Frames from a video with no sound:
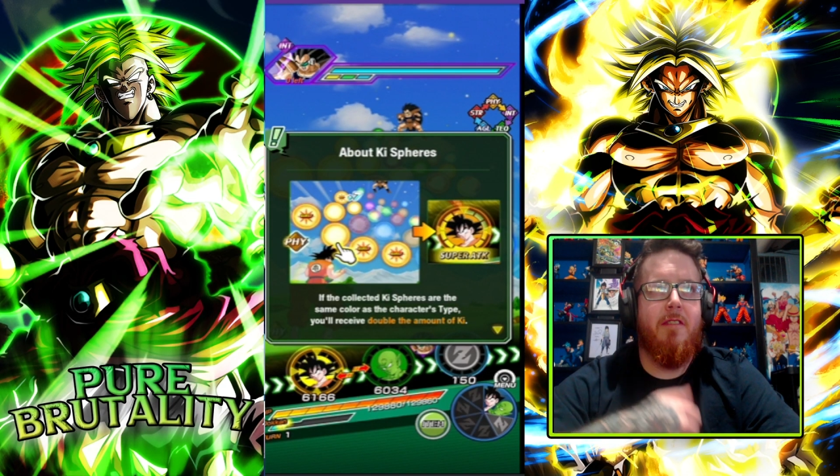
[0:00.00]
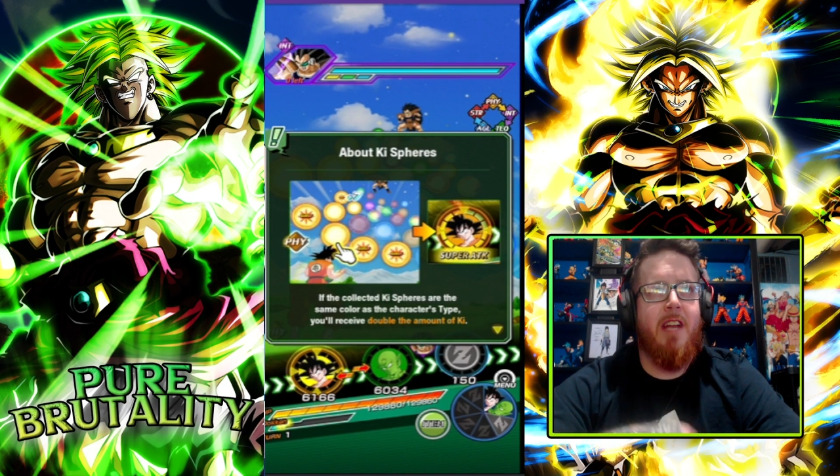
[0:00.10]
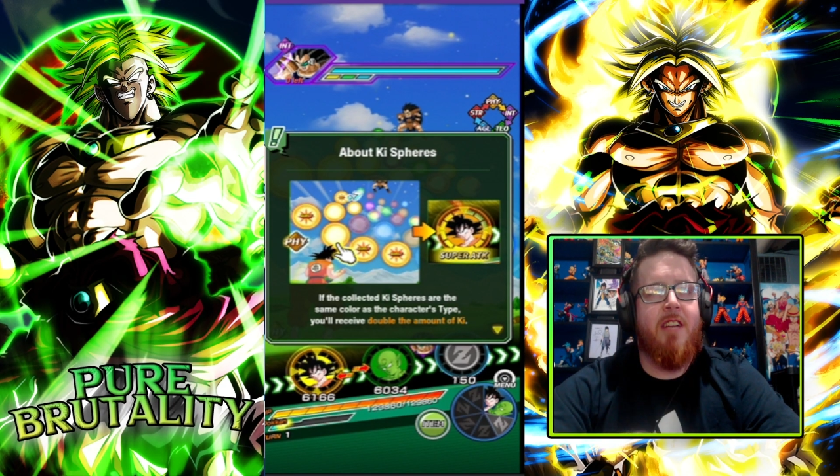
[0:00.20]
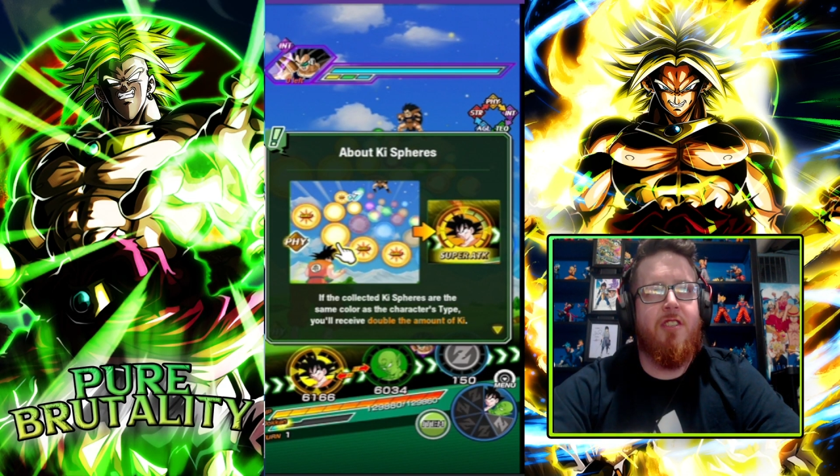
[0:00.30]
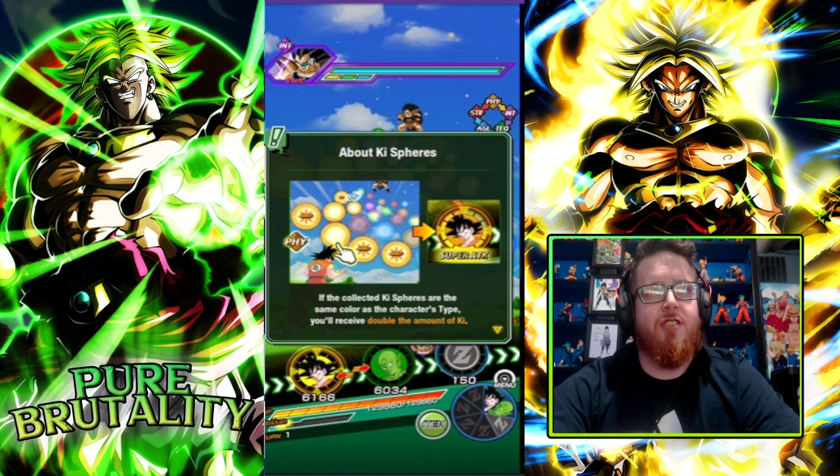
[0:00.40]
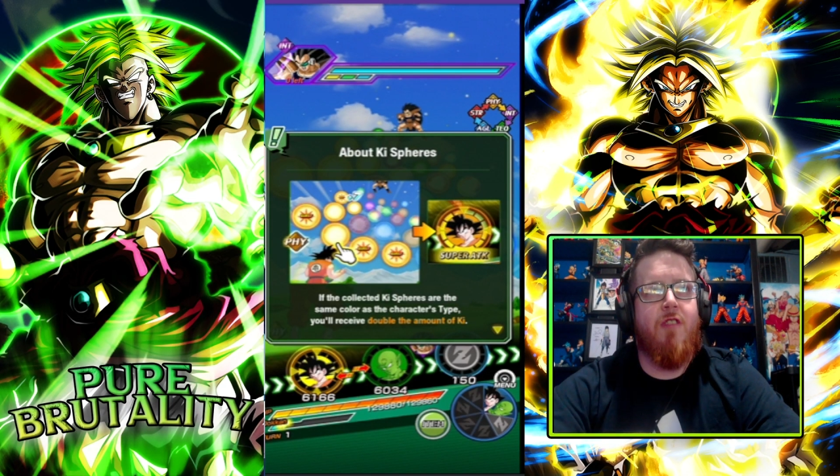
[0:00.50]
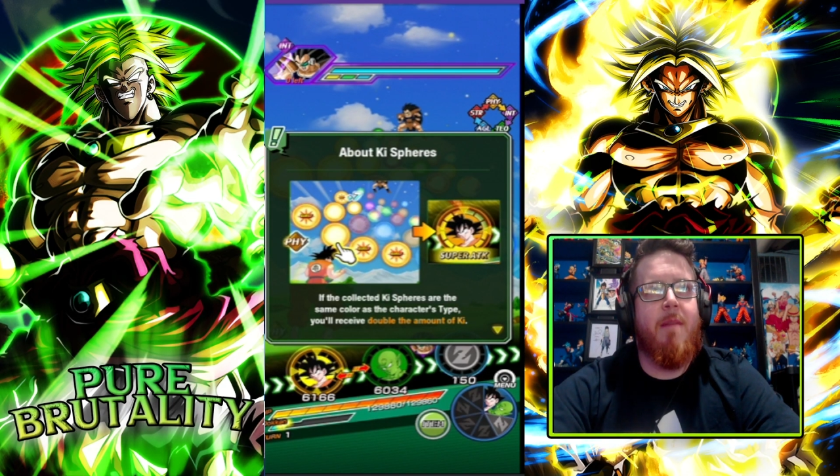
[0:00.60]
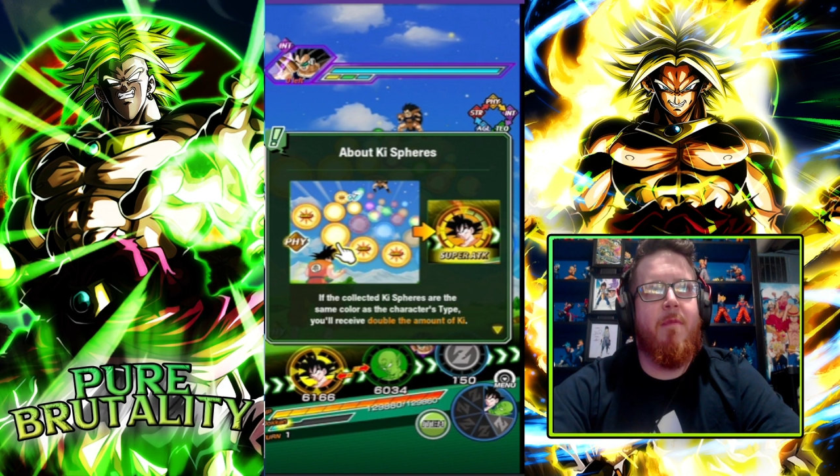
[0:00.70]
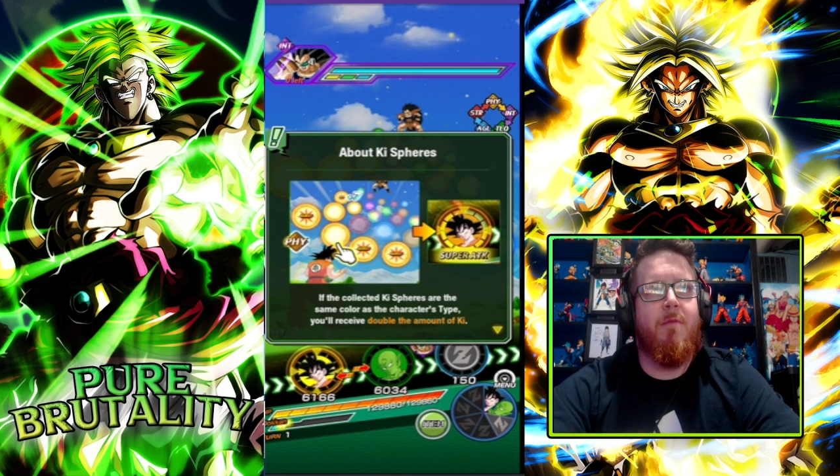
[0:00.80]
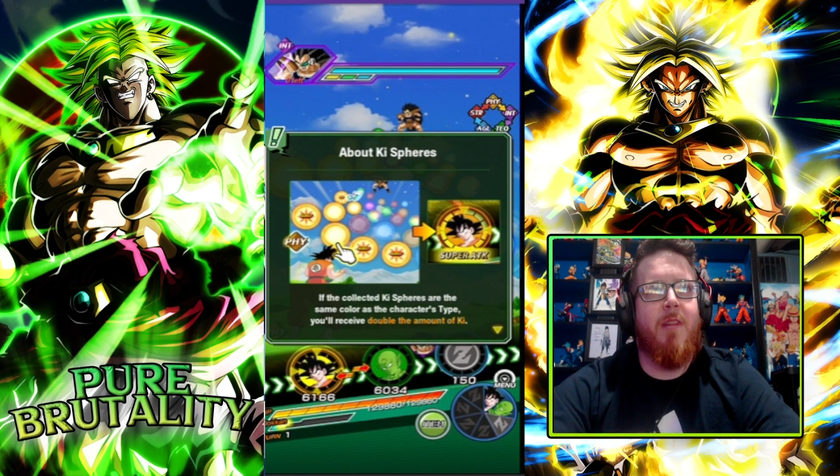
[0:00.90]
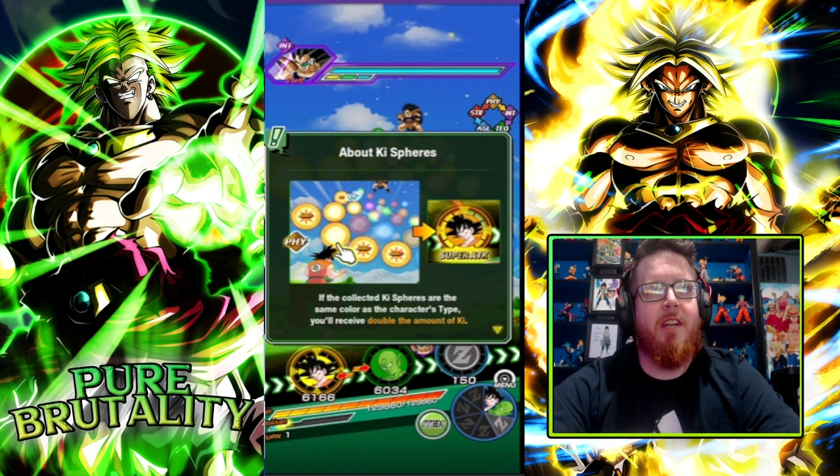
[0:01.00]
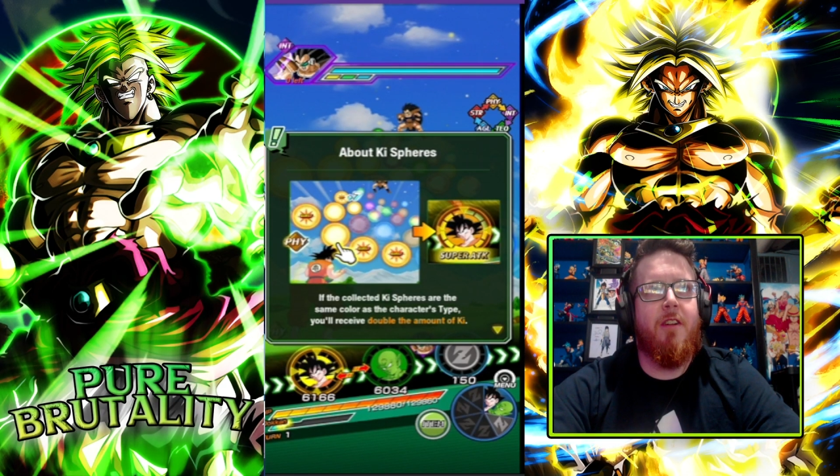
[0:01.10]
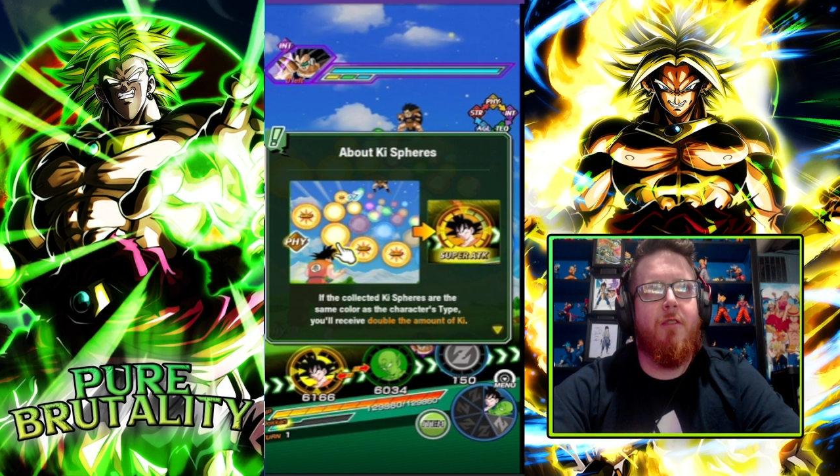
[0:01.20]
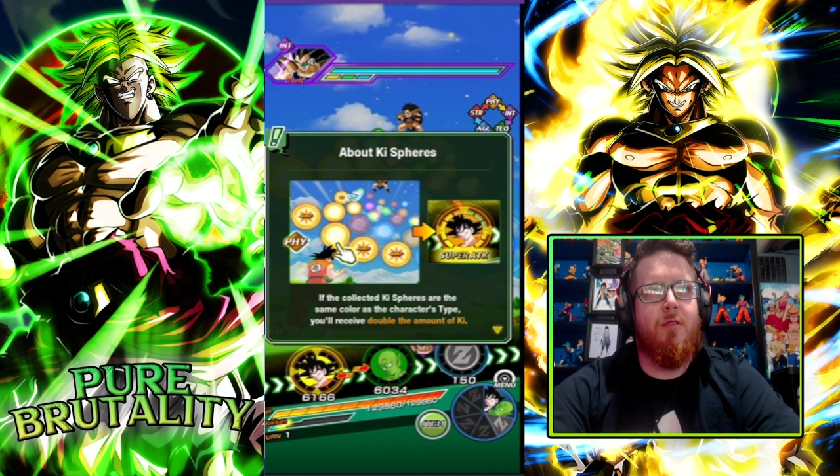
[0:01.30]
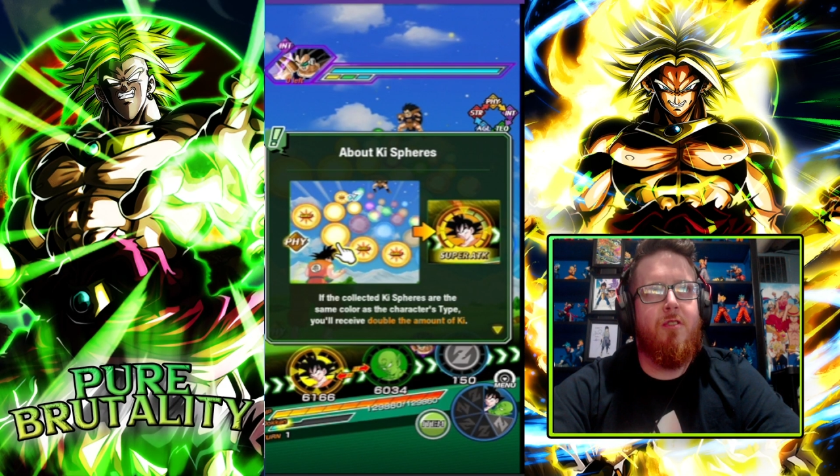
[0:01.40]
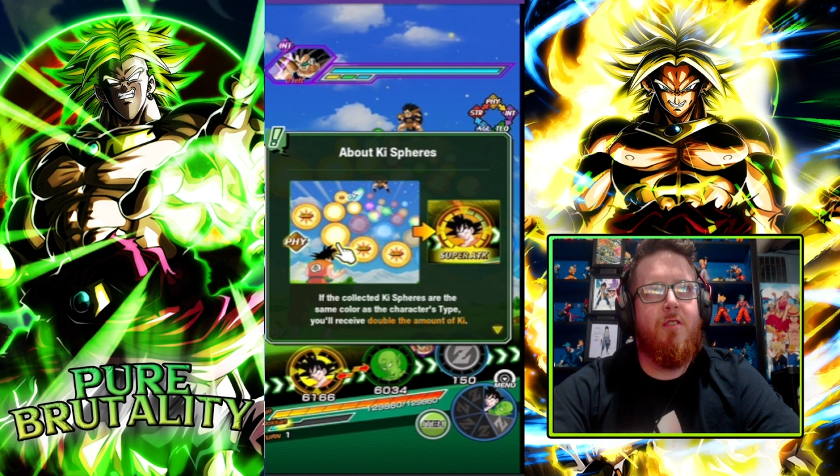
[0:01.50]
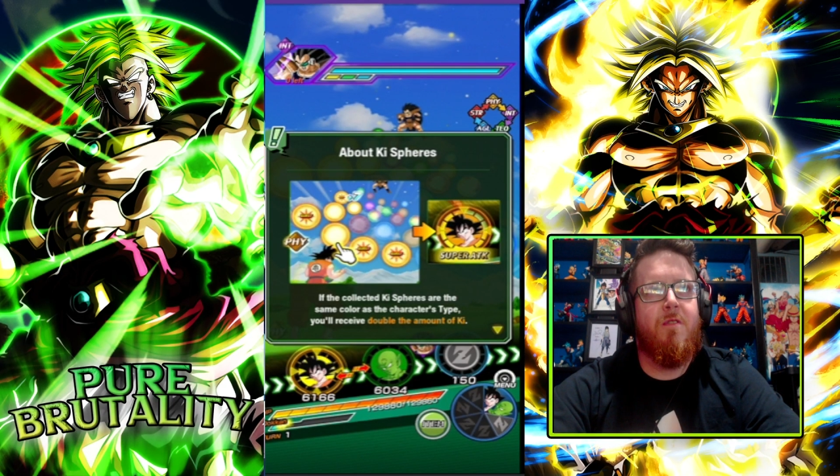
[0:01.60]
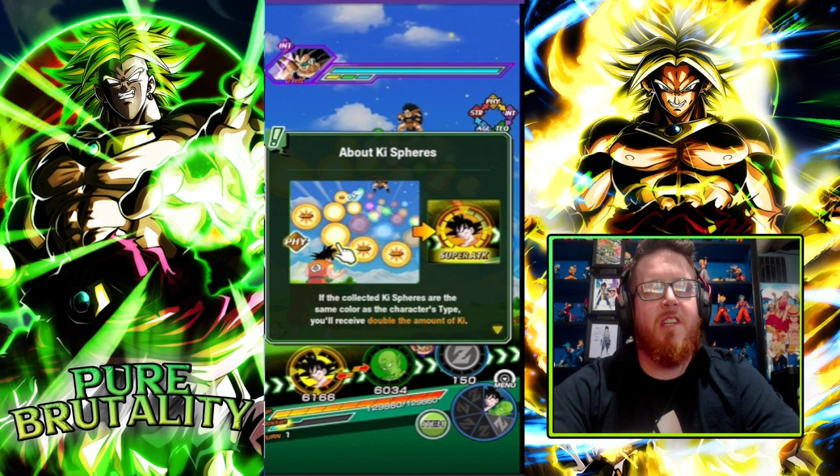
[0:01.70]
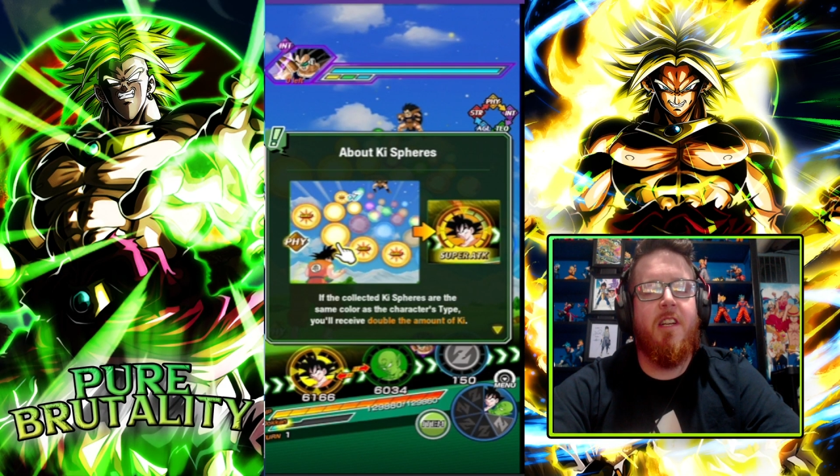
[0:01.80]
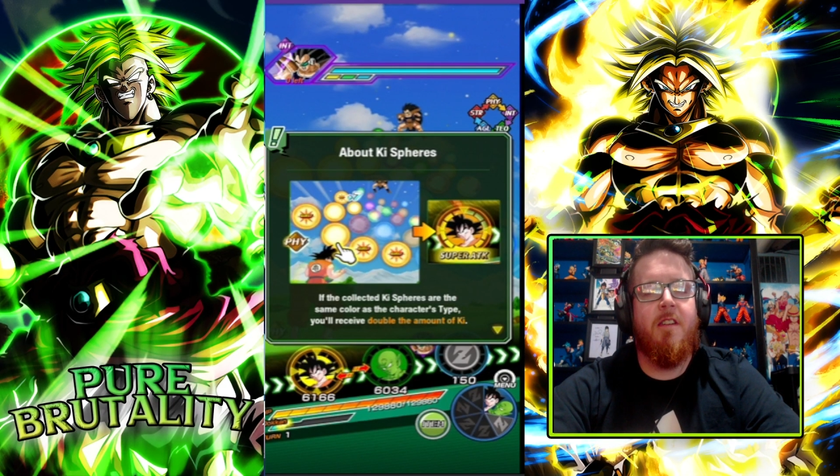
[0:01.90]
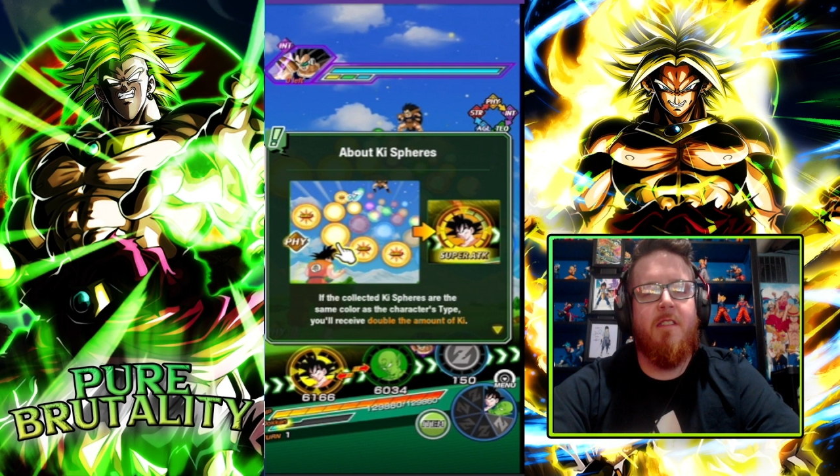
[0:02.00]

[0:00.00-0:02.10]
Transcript: can't just grab them like Goku's doing here,